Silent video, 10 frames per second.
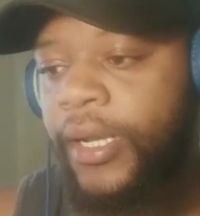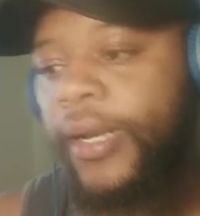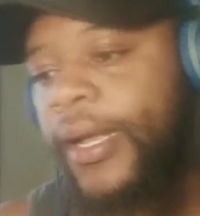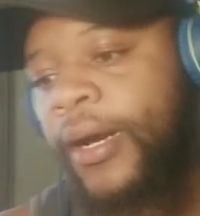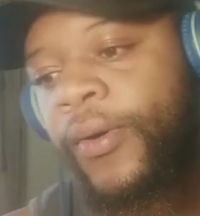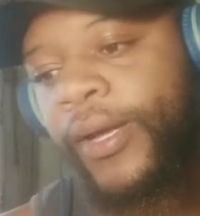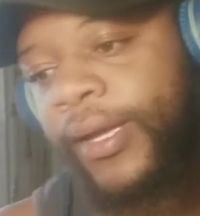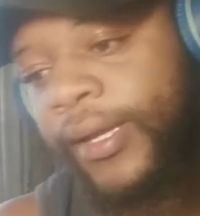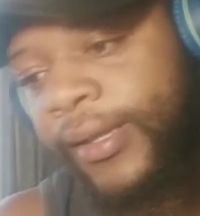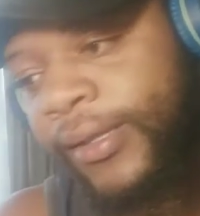Now,
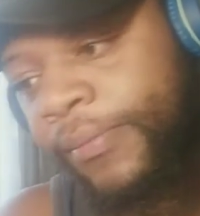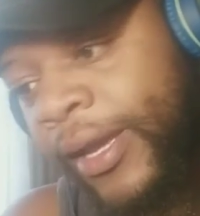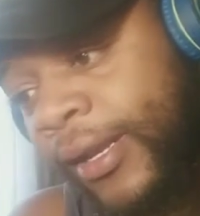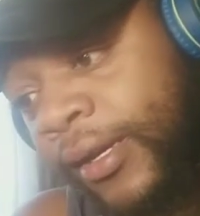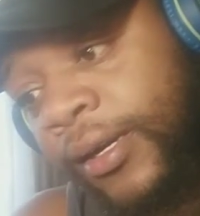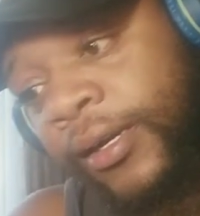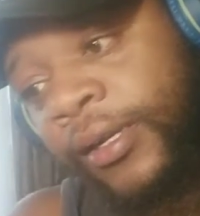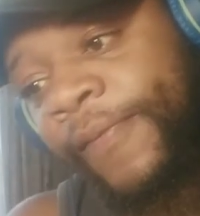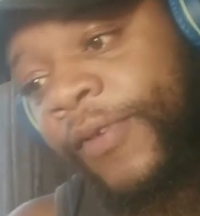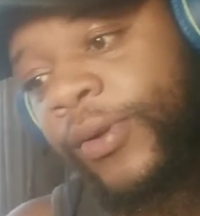in the main card,
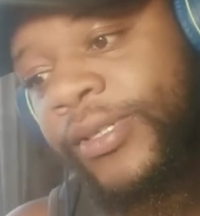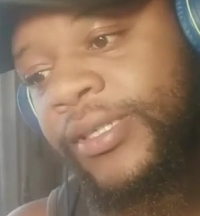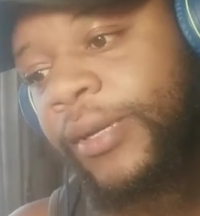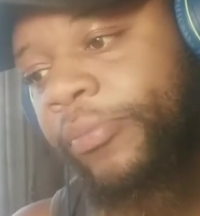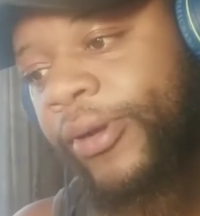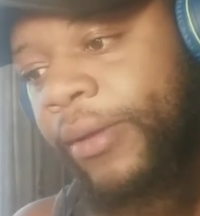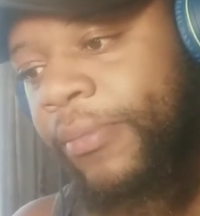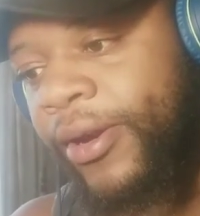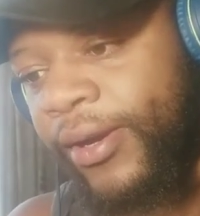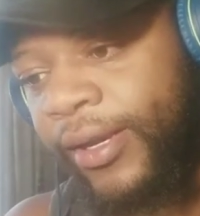I'm focusing
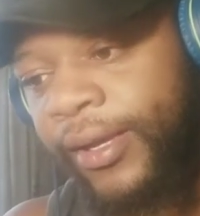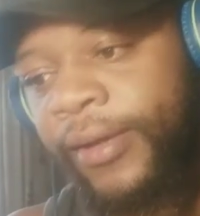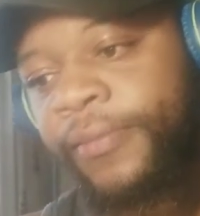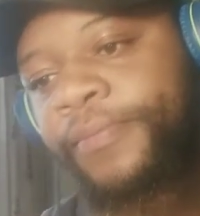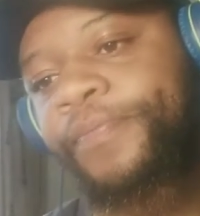primarily